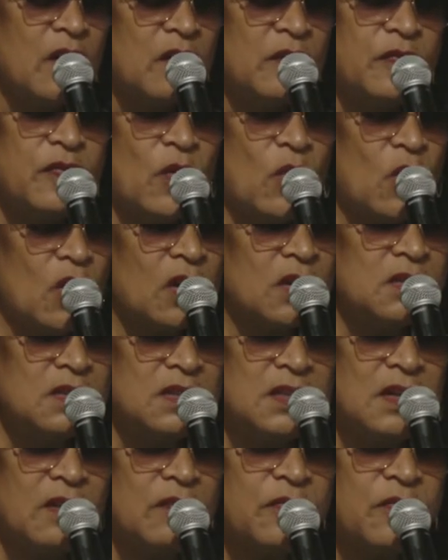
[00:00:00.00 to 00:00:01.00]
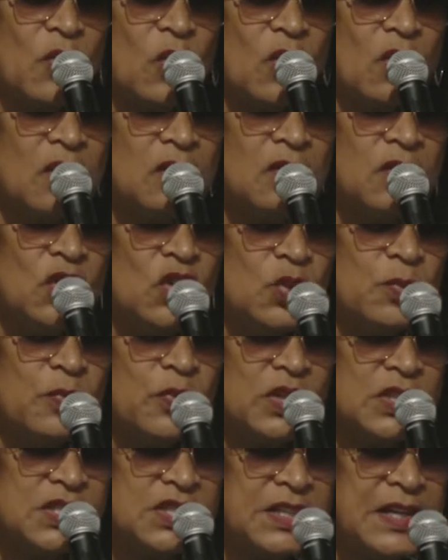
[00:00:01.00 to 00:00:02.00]
for
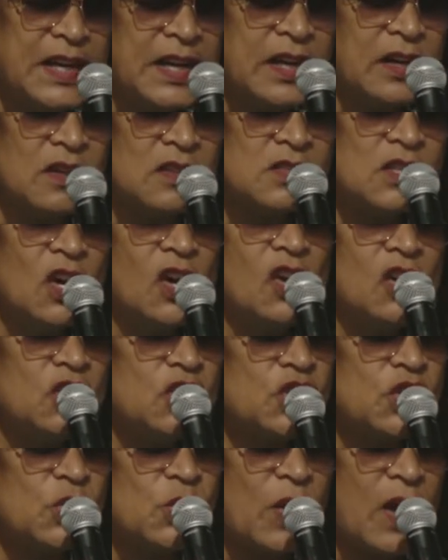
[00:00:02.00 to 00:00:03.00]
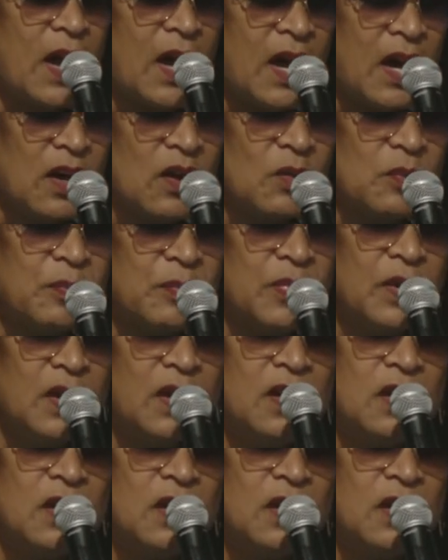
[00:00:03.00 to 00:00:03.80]
numerous years to help,